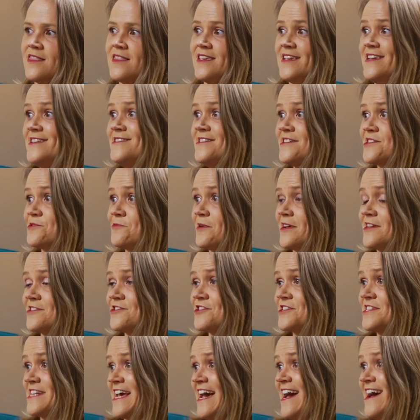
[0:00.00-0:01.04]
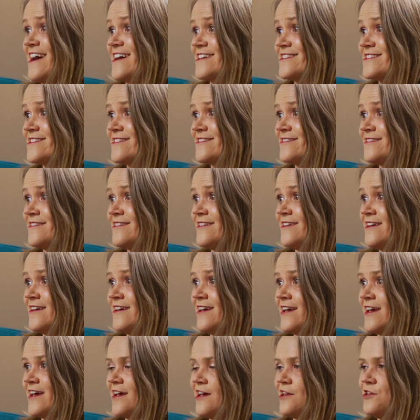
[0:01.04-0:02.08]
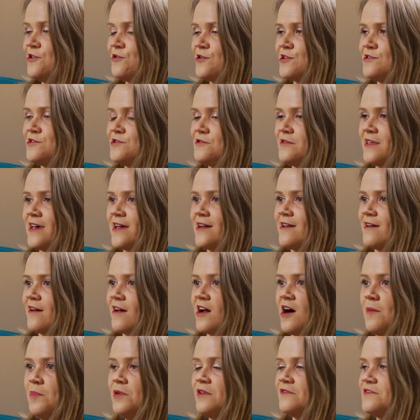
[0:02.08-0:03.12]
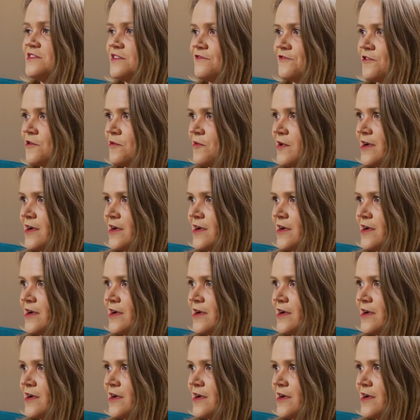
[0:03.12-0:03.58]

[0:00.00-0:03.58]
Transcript: The easiest way is just to ask. And you can do that in a couple of different